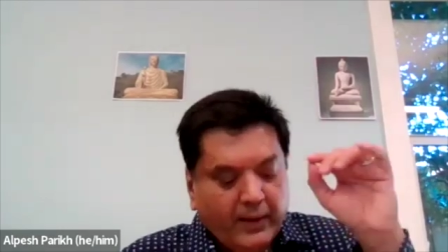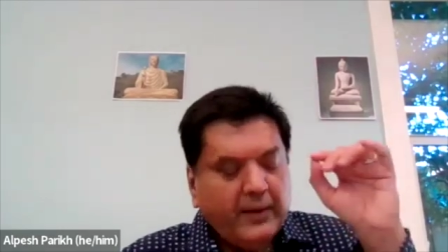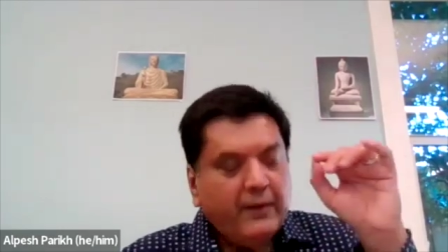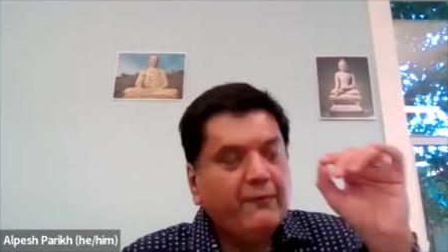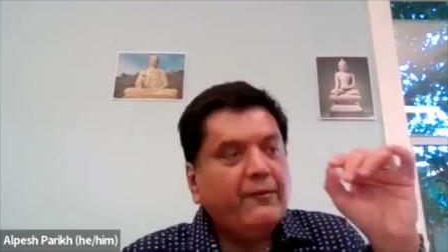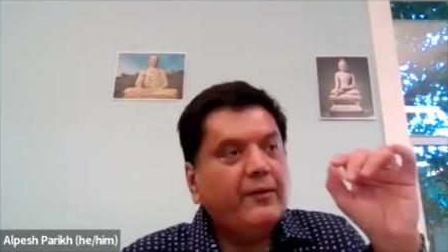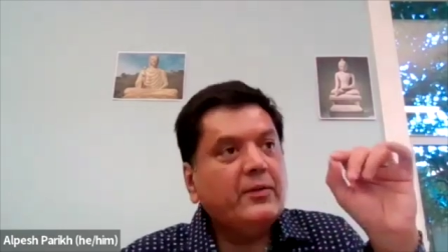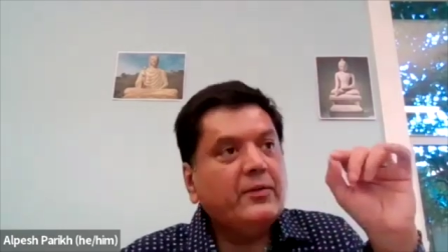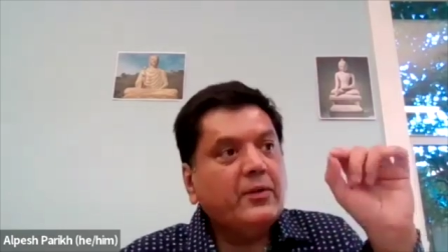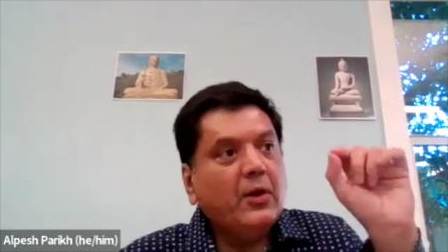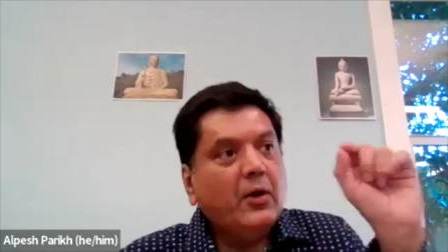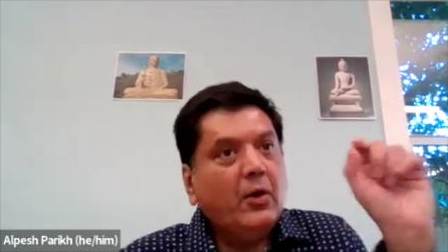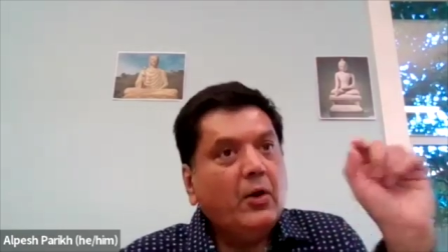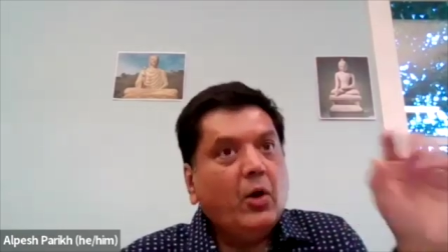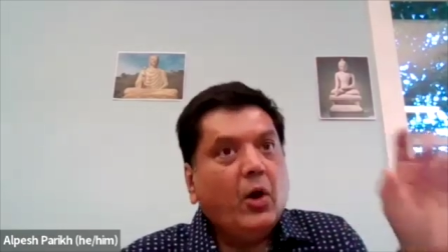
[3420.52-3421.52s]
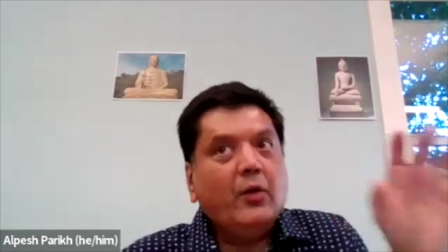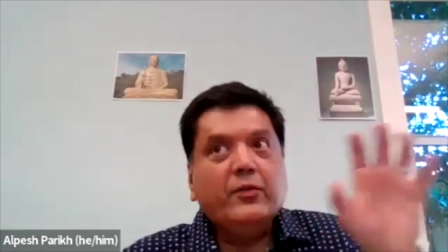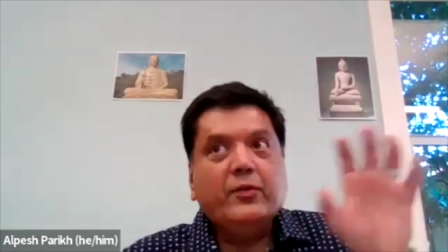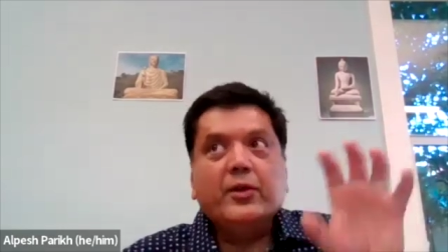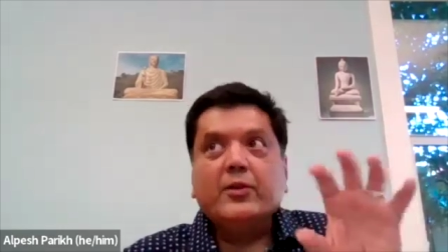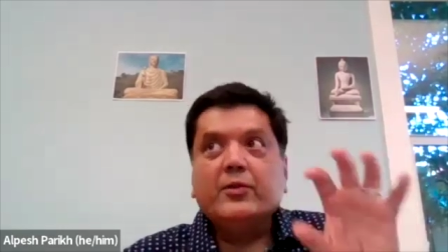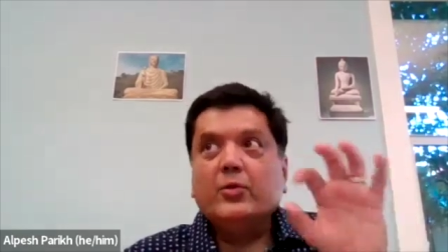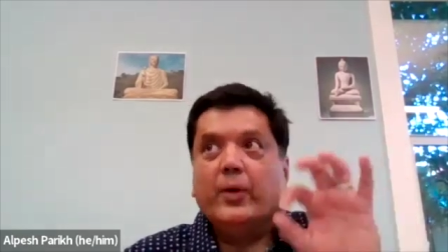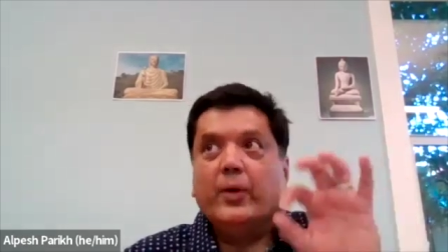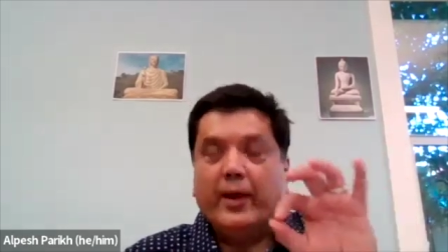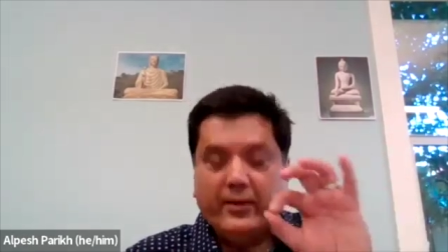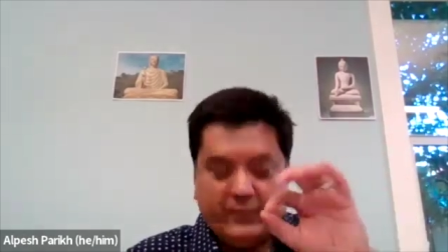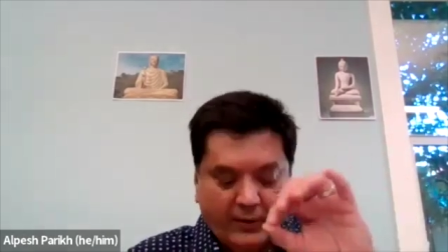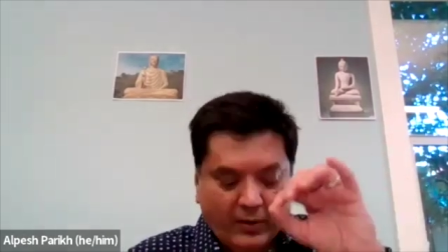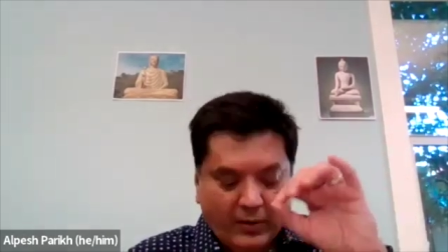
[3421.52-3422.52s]
it refers not just to
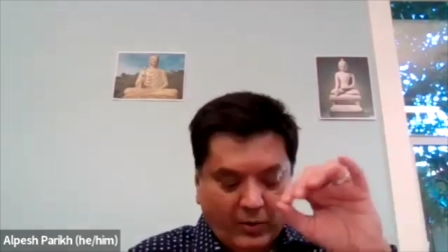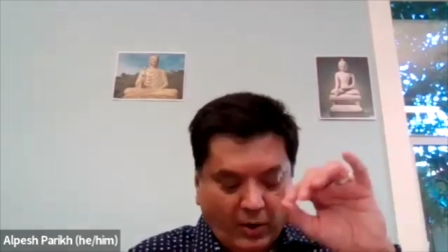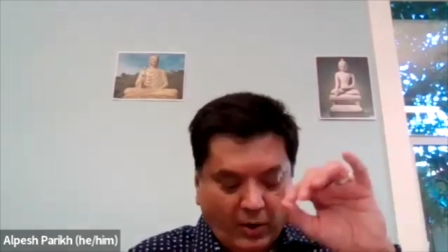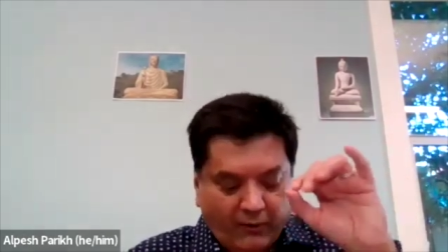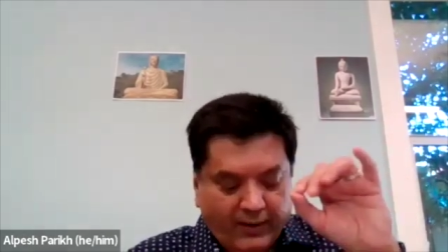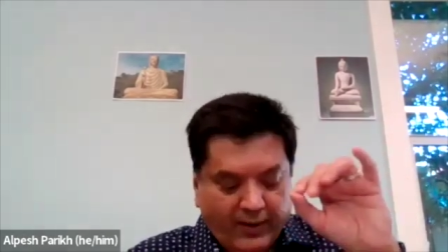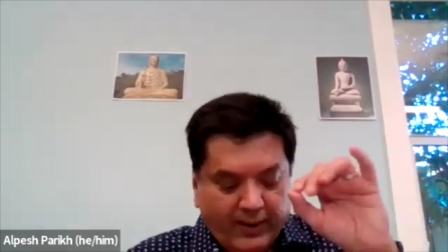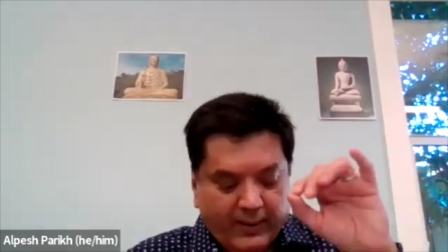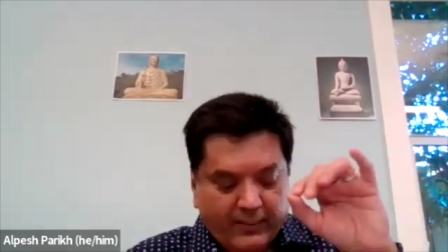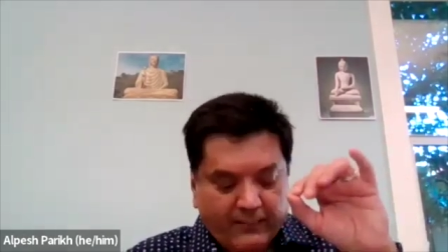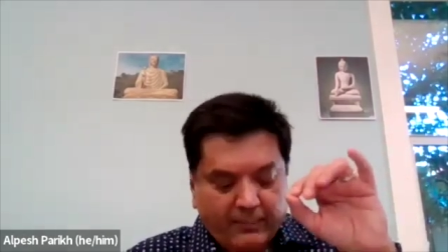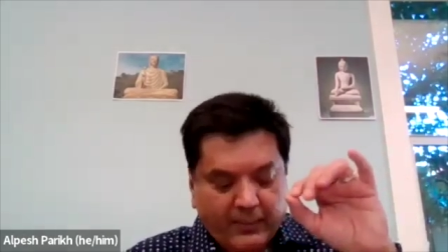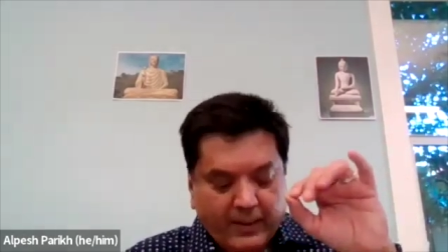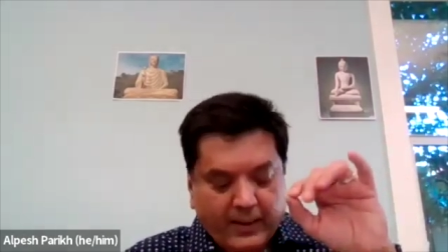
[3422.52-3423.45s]
external conflict,